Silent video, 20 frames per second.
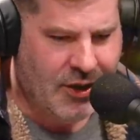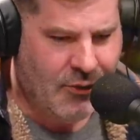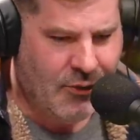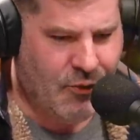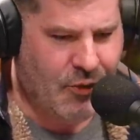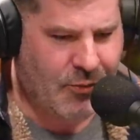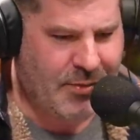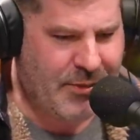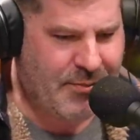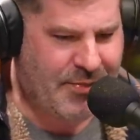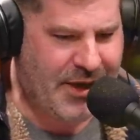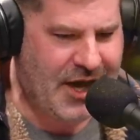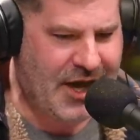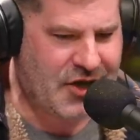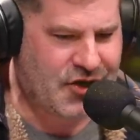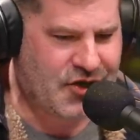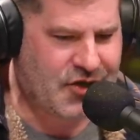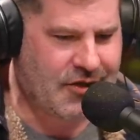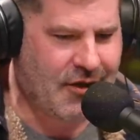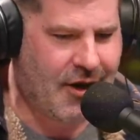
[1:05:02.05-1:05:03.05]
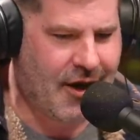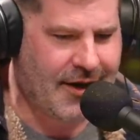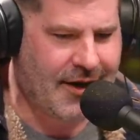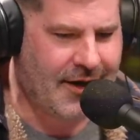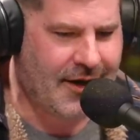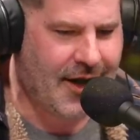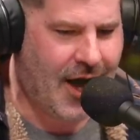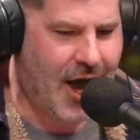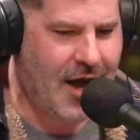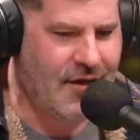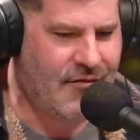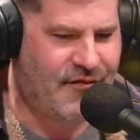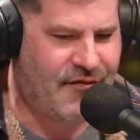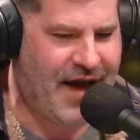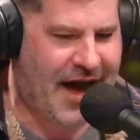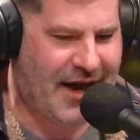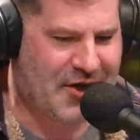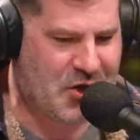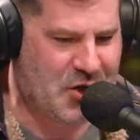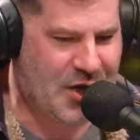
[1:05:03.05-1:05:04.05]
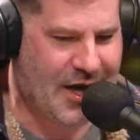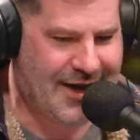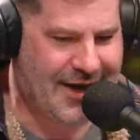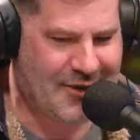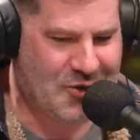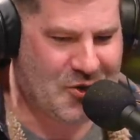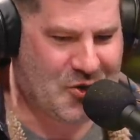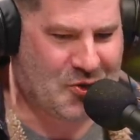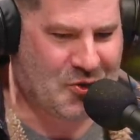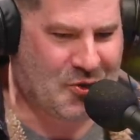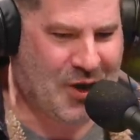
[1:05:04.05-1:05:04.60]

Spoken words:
will be based on an unvaccinated